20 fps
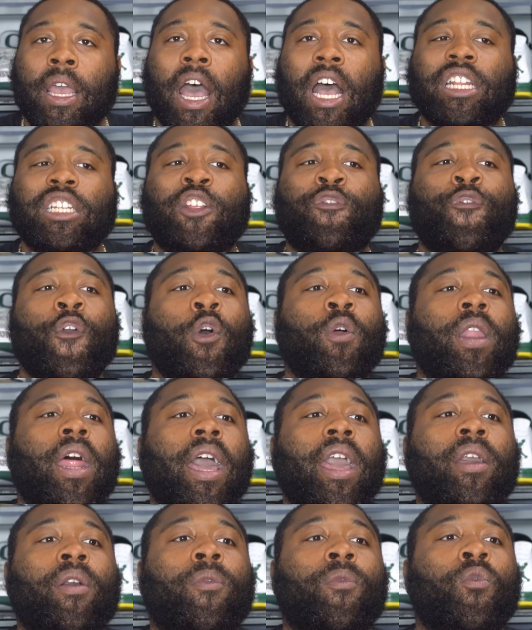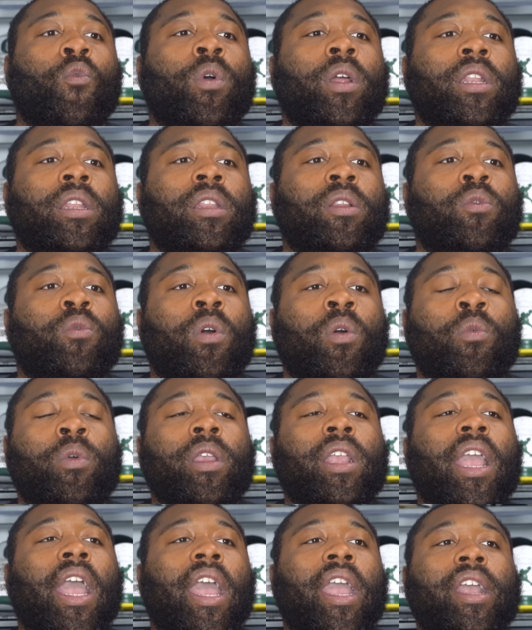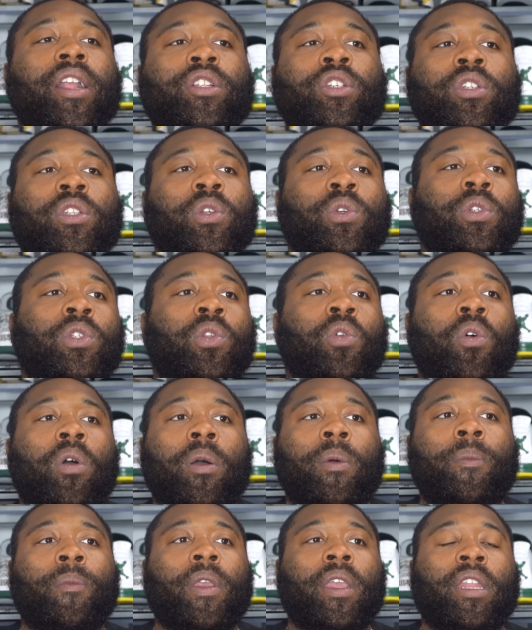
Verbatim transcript: I just felt like when we got introduced to them